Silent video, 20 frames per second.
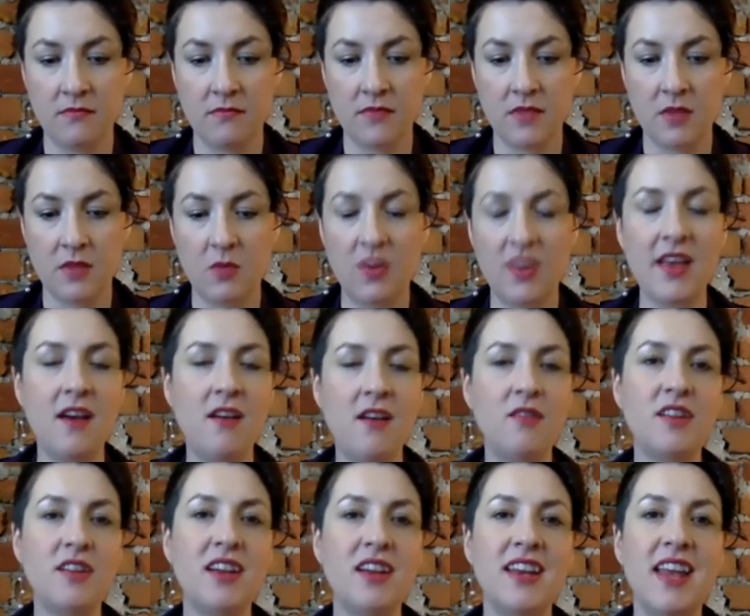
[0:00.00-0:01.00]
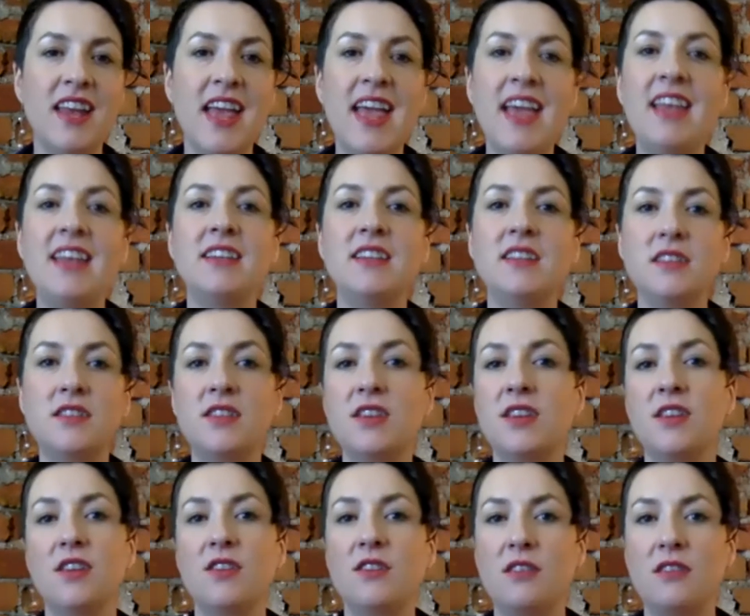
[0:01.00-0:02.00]
Without an end
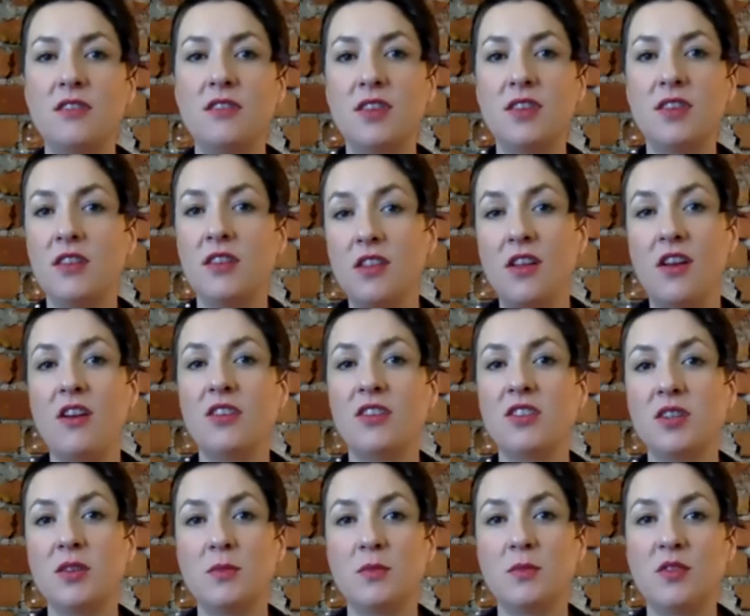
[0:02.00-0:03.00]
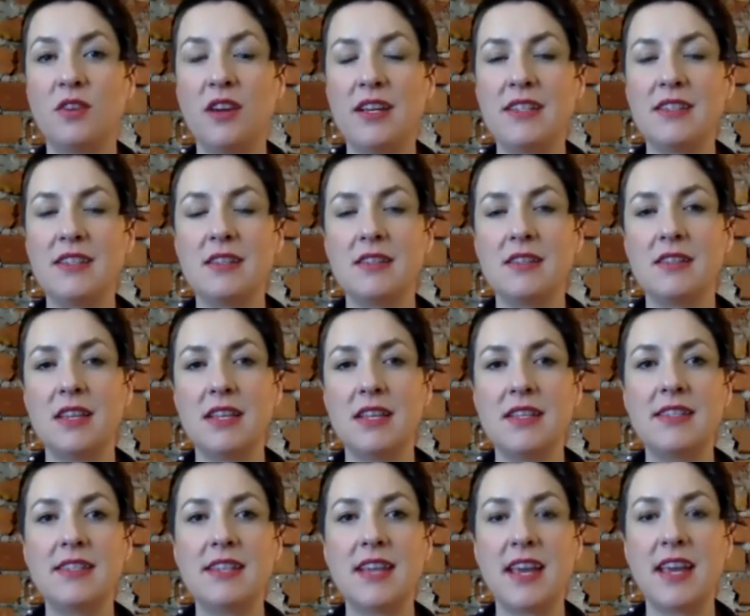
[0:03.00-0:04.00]
to the long-term crisis in
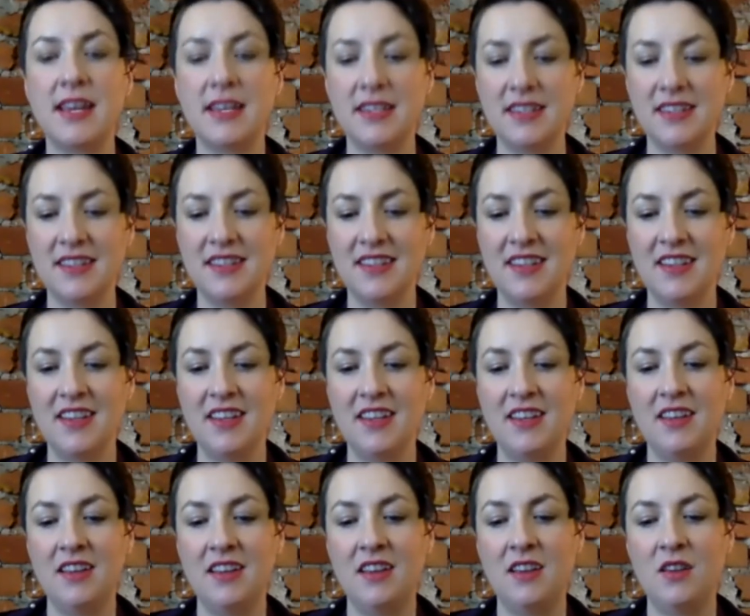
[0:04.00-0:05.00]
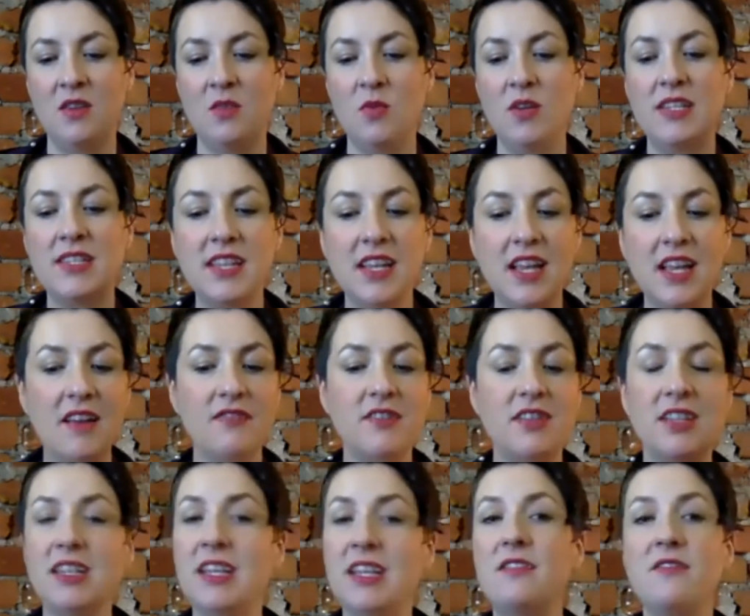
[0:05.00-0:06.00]
sight, we still have to
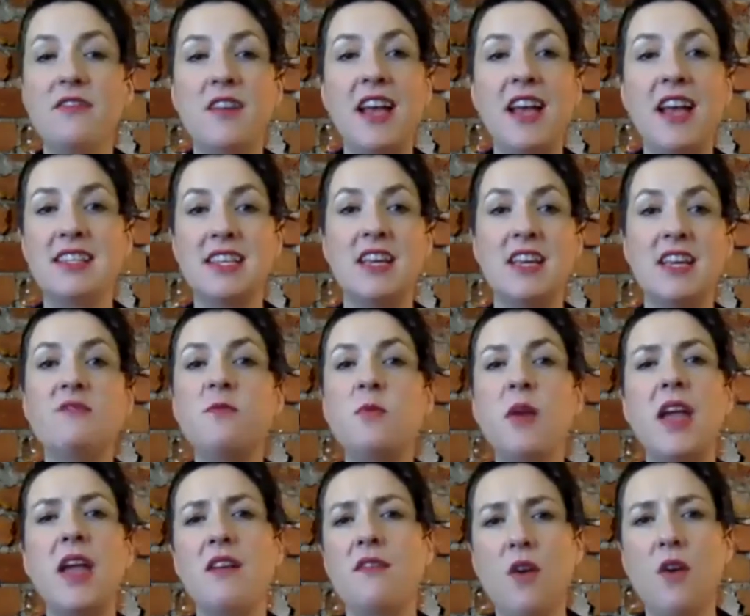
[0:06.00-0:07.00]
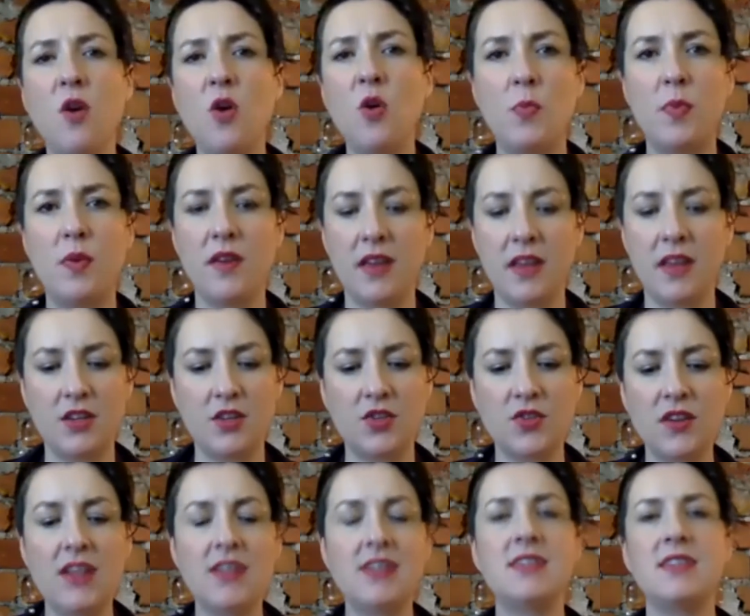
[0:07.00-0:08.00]
live as if we have hope and
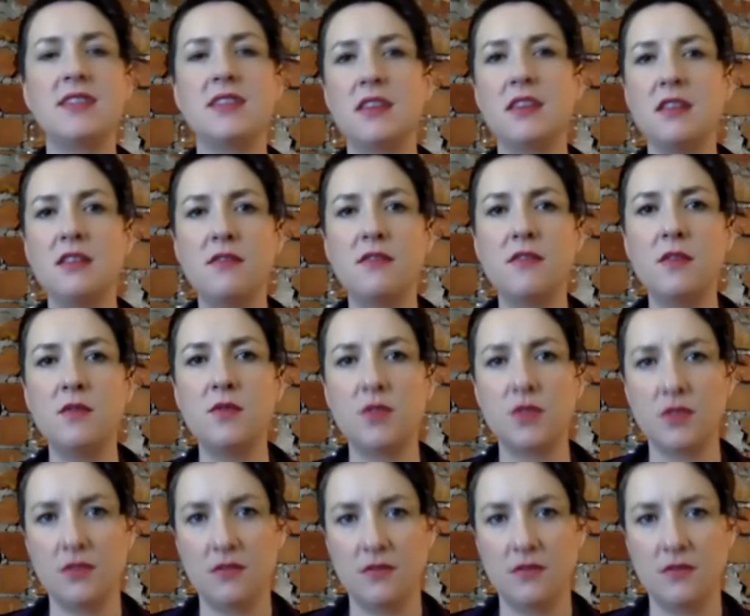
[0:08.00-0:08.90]
trust in the future.